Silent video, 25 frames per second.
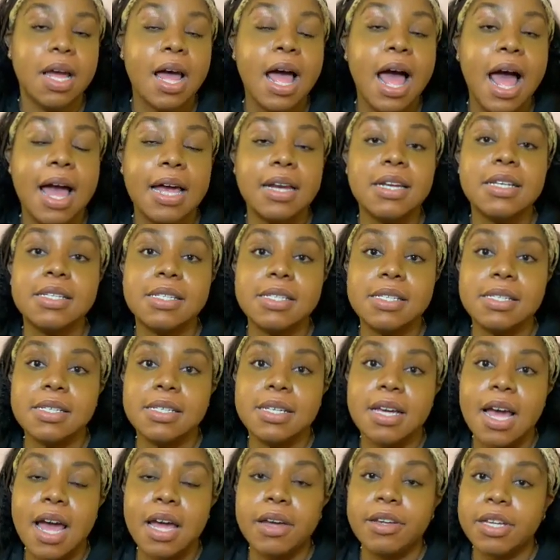
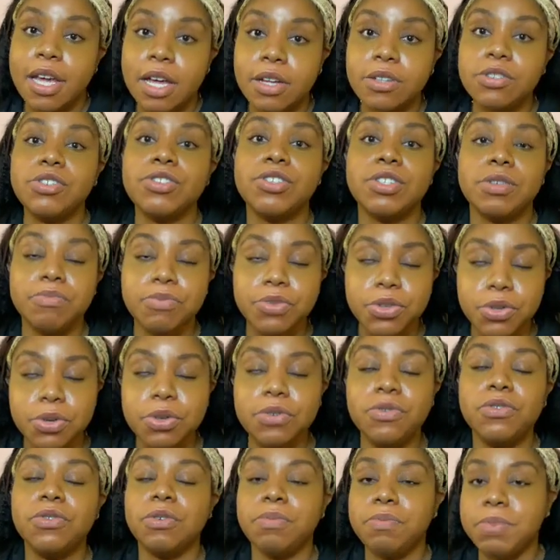Honestly, I encountered some
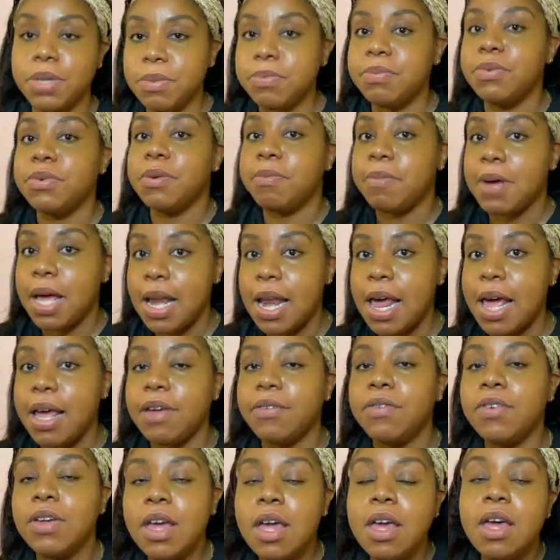beautiful people in my
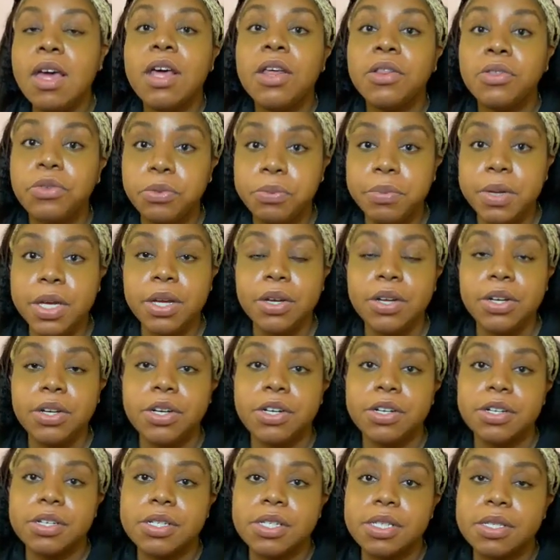life through being a
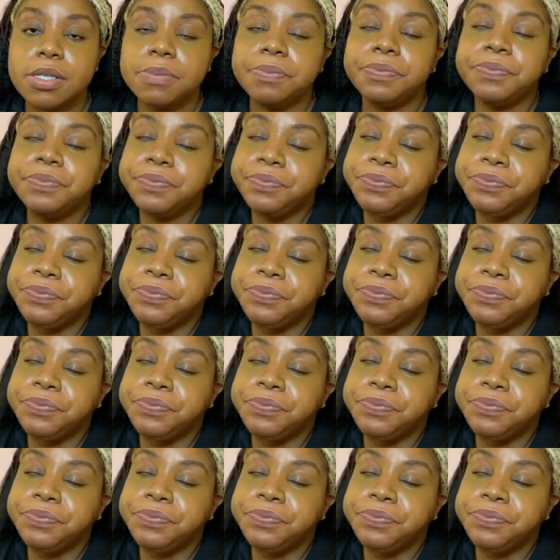nurse.